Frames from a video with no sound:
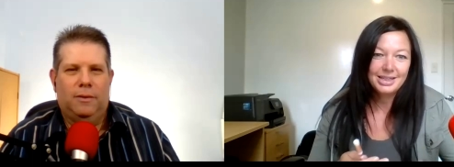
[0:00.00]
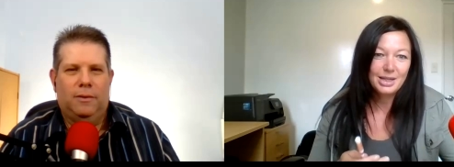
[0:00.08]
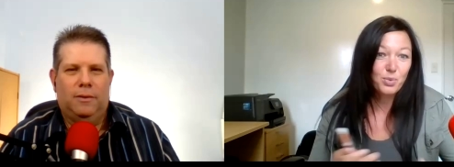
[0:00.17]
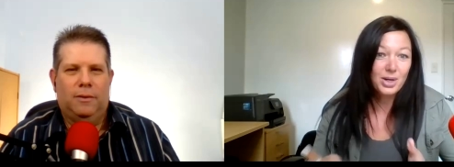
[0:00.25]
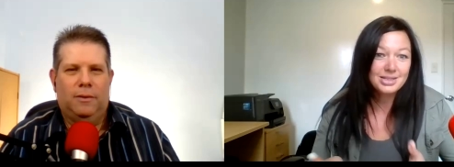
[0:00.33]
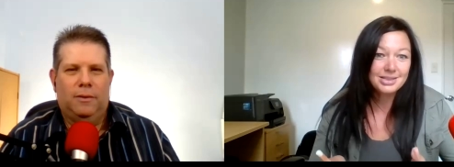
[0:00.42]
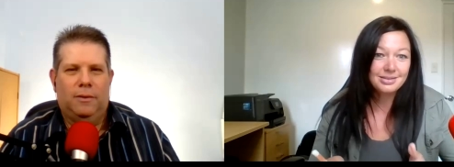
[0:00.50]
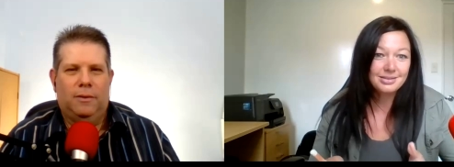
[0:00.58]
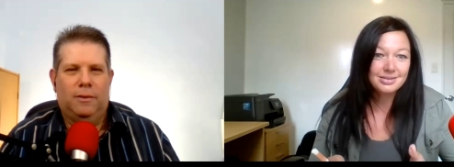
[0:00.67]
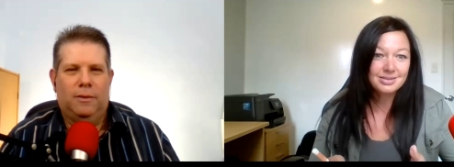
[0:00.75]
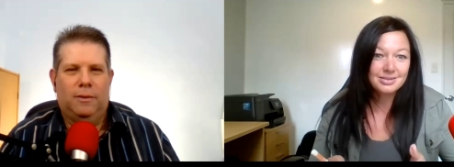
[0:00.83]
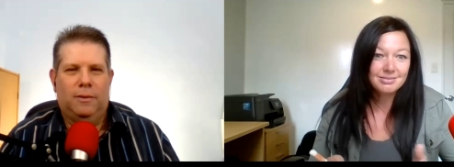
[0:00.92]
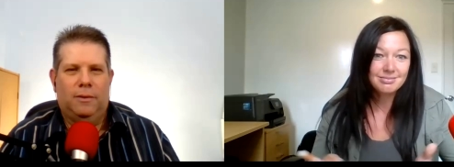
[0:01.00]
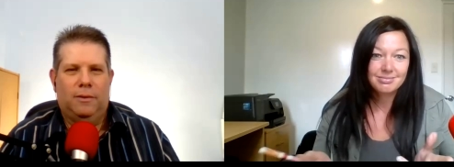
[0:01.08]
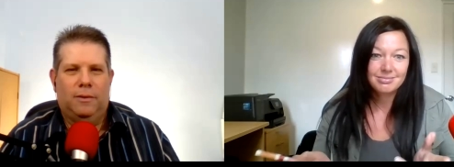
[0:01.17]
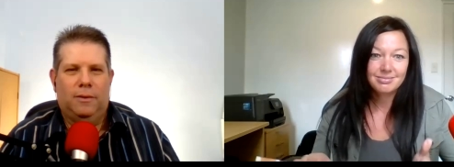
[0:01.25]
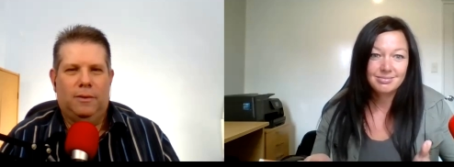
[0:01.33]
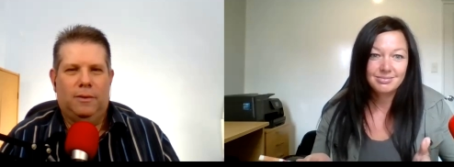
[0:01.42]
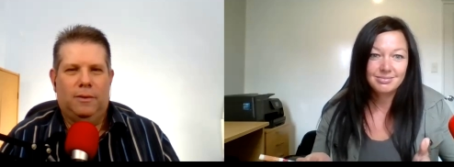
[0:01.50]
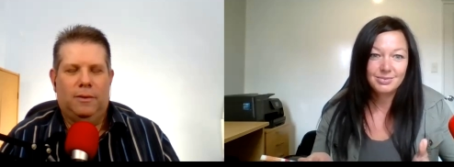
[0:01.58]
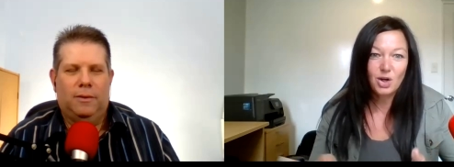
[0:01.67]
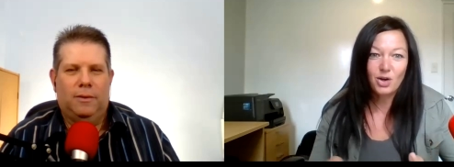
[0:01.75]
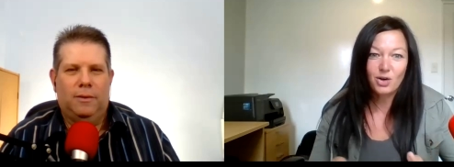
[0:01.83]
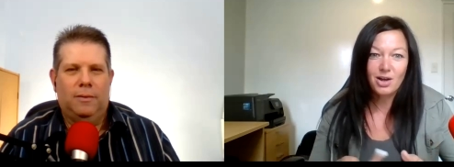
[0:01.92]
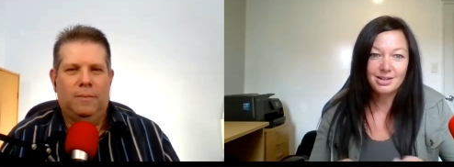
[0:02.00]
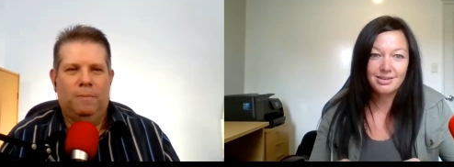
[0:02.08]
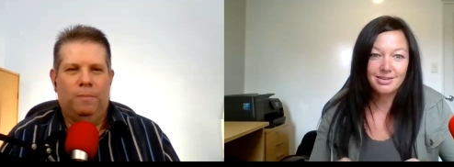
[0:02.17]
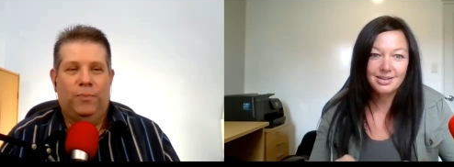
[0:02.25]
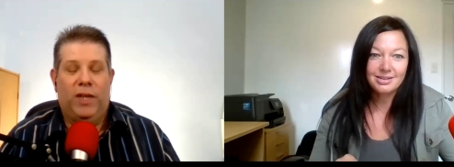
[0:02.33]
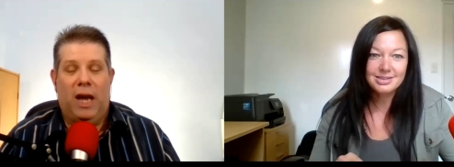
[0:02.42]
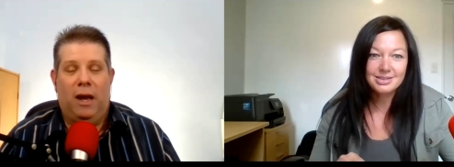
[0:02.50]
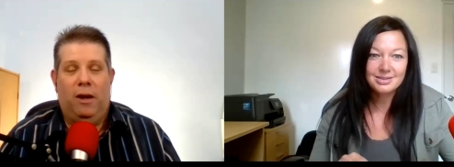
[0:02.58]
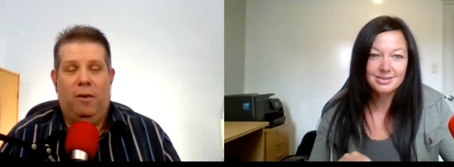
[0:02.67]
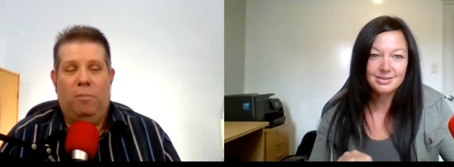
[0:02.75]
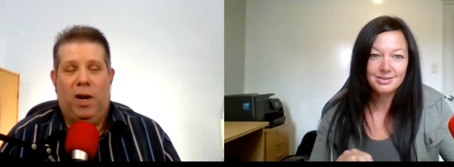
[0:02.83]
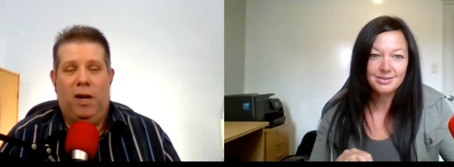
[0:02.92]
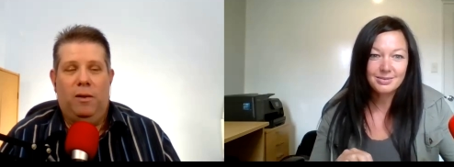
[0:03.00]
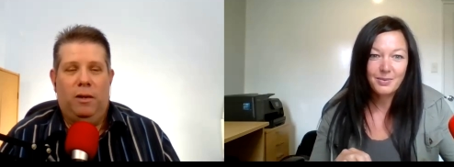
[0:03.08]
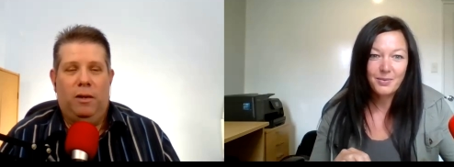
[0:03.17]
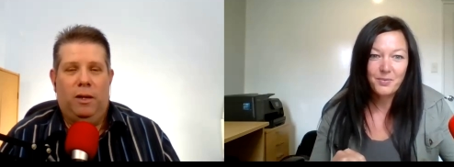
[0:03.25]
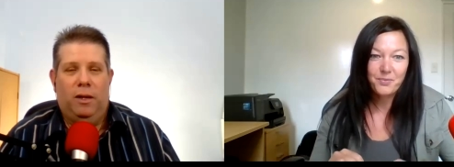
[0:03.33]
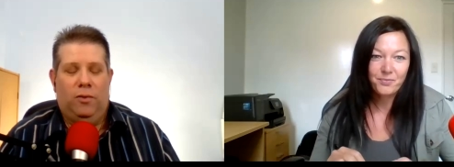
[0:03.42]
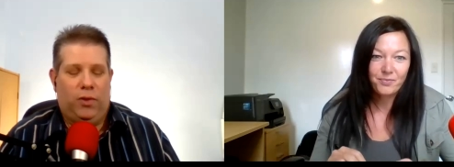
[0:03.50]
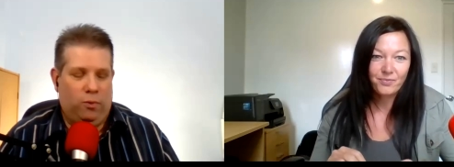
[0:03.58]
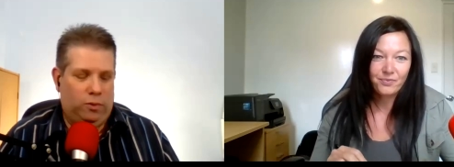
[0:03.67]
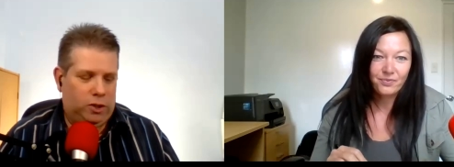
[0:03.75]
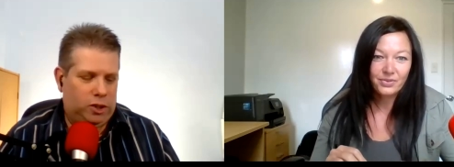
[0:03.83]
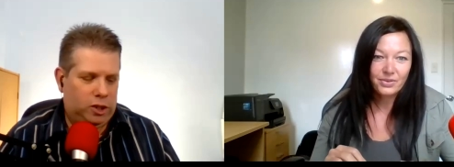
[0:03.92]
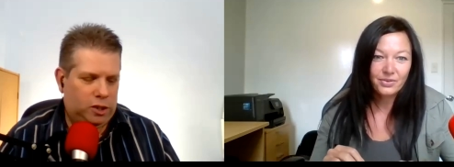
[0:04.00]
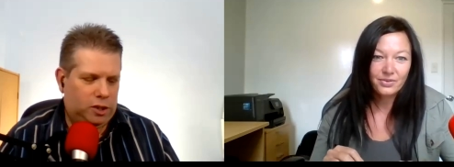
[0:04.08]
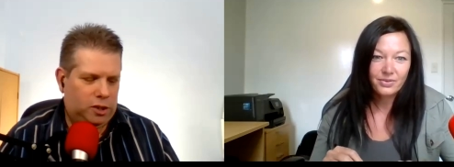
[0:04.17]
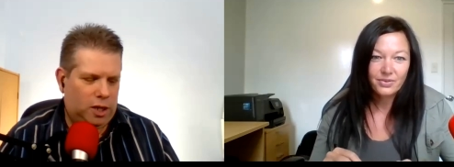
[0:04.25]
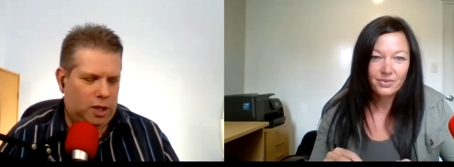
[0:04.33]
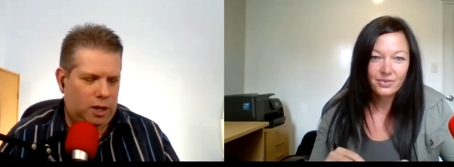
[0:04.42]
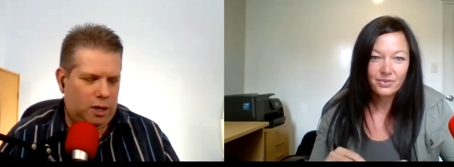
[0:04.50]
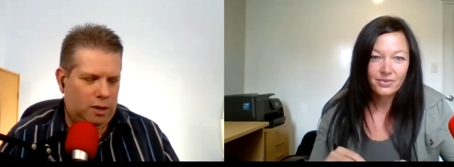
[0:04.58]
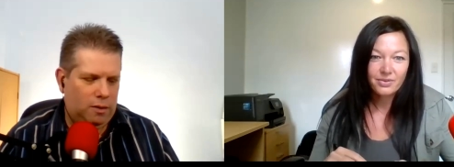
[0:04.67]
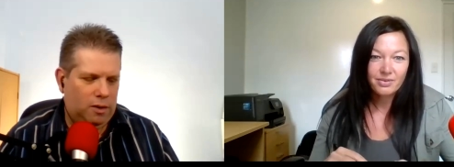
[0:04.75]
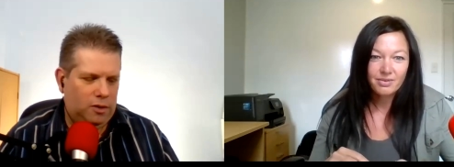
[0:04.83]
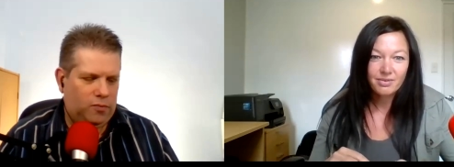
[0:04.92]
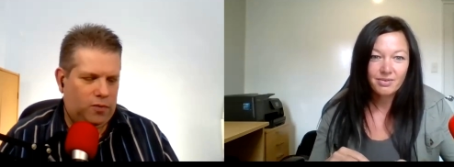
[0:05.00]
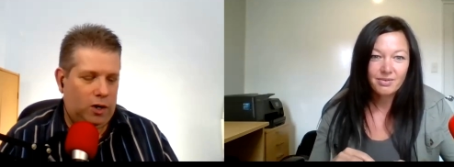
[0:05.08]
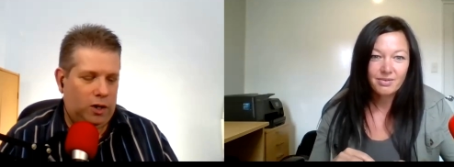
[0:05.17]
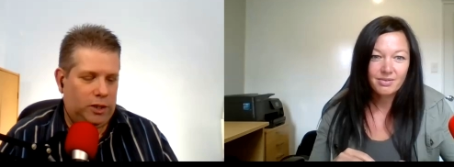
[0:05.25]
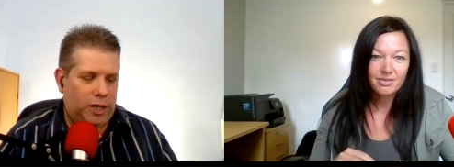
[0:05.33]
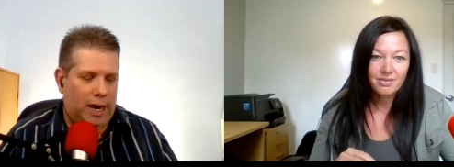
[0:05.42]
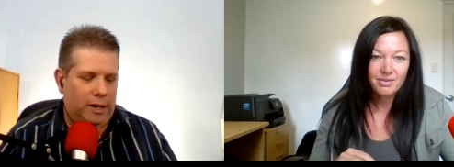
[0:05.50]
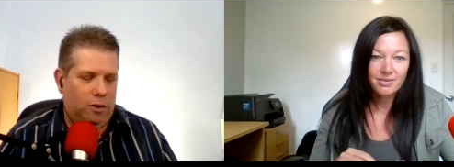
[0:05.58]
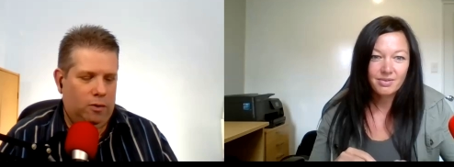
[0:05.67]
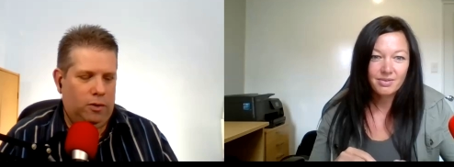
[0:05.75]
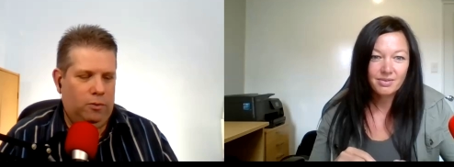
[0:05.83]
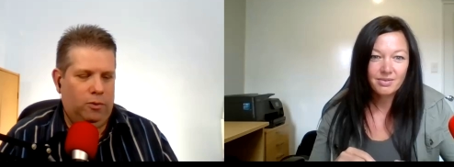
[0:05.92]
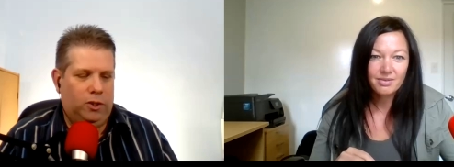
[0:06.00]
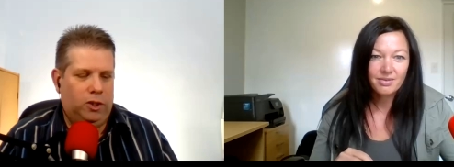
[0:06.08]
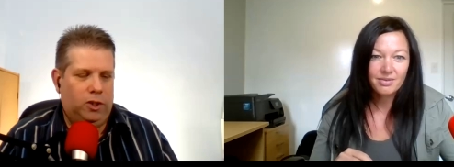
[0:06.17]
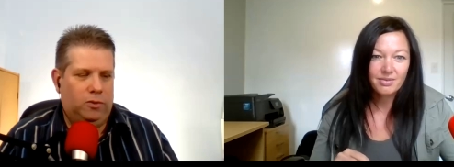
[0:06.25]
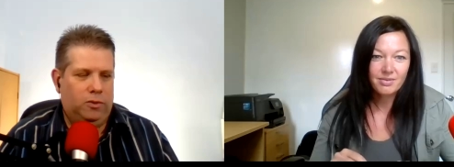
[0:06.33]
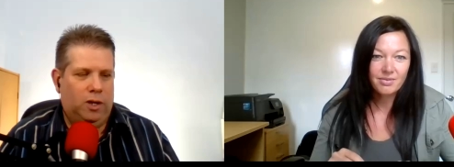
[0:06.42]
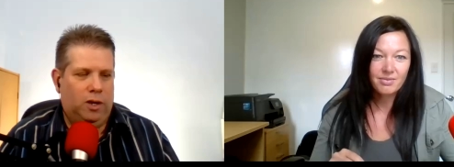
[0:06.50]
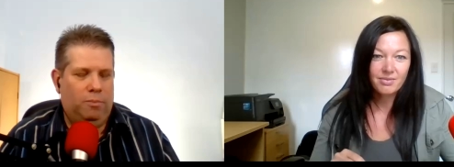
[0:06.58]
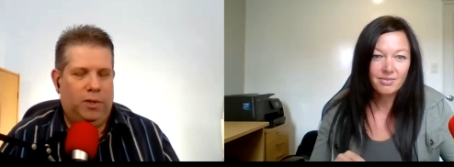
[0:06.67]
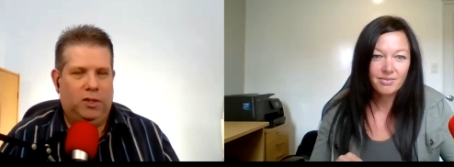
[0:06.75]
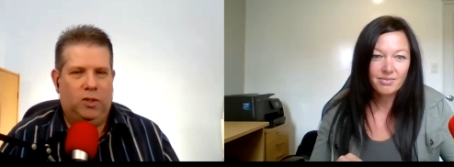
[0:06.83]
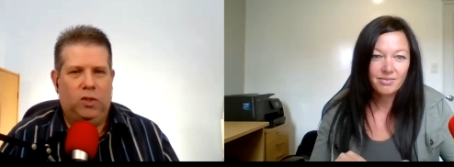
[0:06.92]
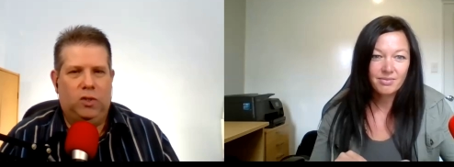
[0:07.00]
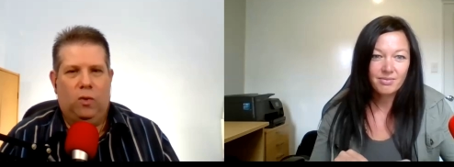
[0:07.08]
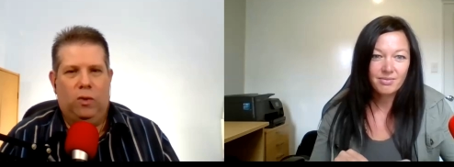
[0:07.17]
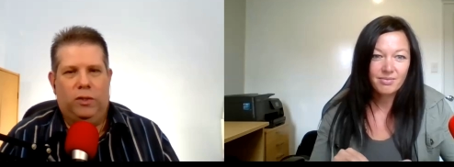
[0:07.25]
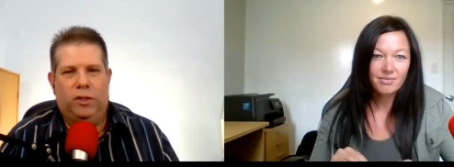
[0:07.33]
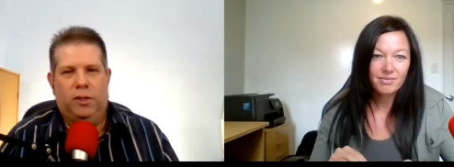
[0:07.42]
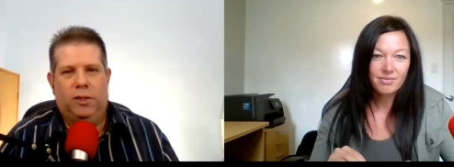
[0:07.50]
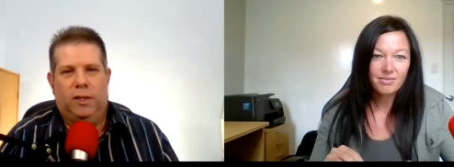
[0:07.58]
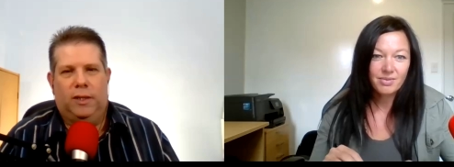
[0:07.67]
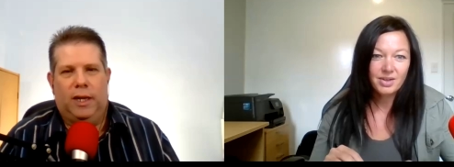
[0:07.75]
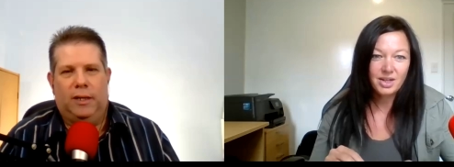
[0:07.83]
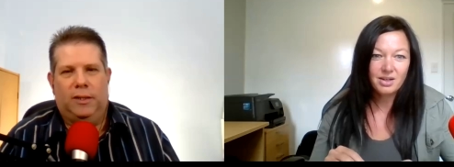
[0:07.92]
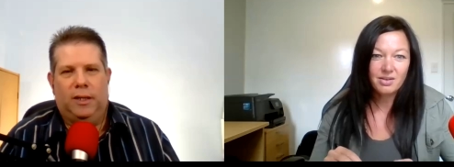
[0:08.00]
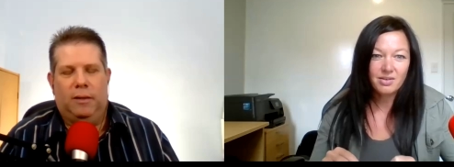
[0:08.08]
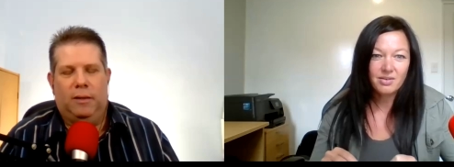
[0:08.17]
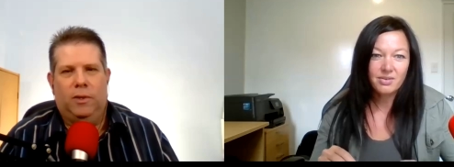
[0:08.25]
Speaker 1: there wasn't online things. Yeah, it
Speaker 2: might you know there was just uh as far as I know there were just uh business courses at that time. Yeah.